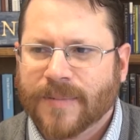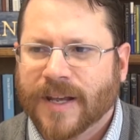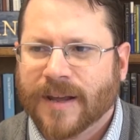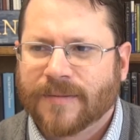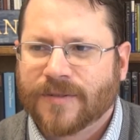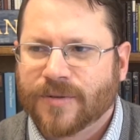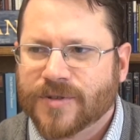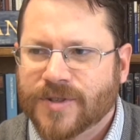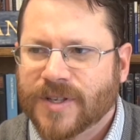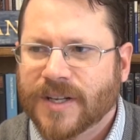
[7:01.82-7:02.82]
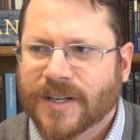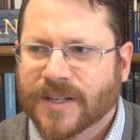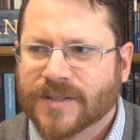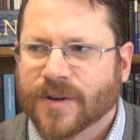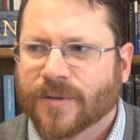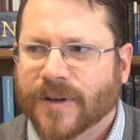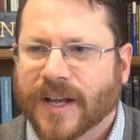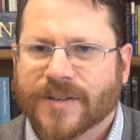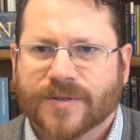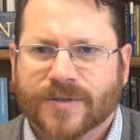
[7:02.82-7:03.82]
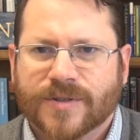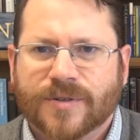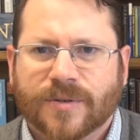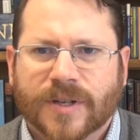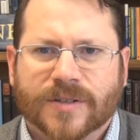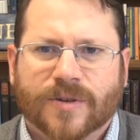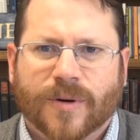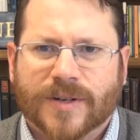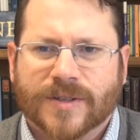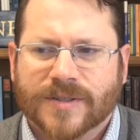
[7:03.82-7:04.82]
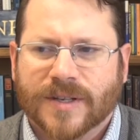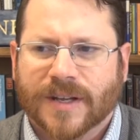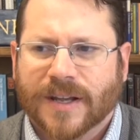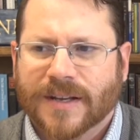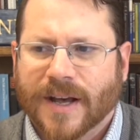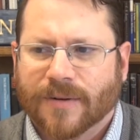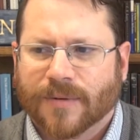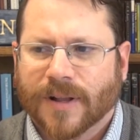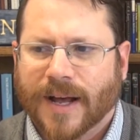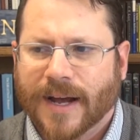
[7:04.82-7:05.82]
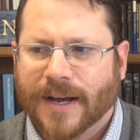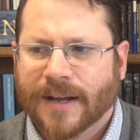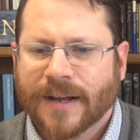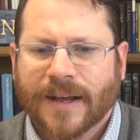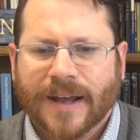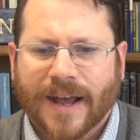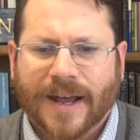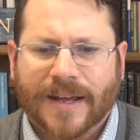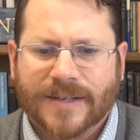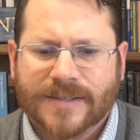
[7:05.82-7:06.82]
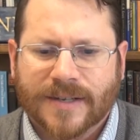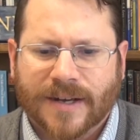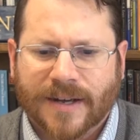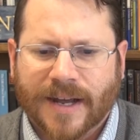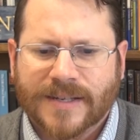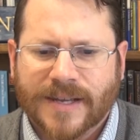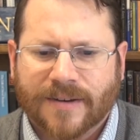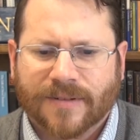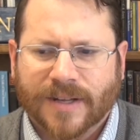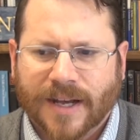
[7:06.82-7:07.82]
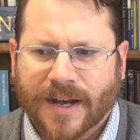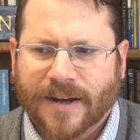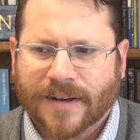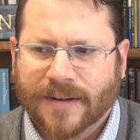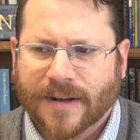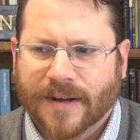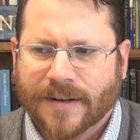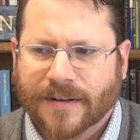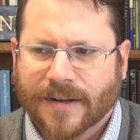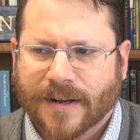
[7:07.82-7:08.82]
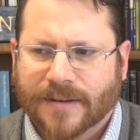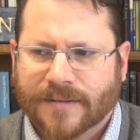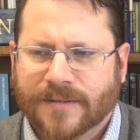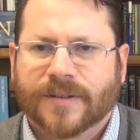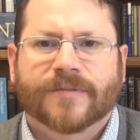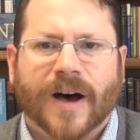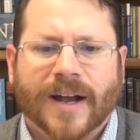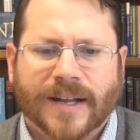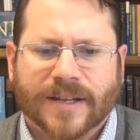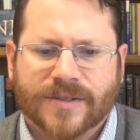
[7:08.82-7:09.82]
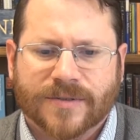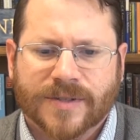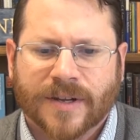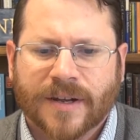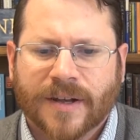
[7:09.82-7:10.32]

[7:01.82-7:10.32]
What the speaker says: began to seek his own answers to these questions and not rely as heavily on divine answers.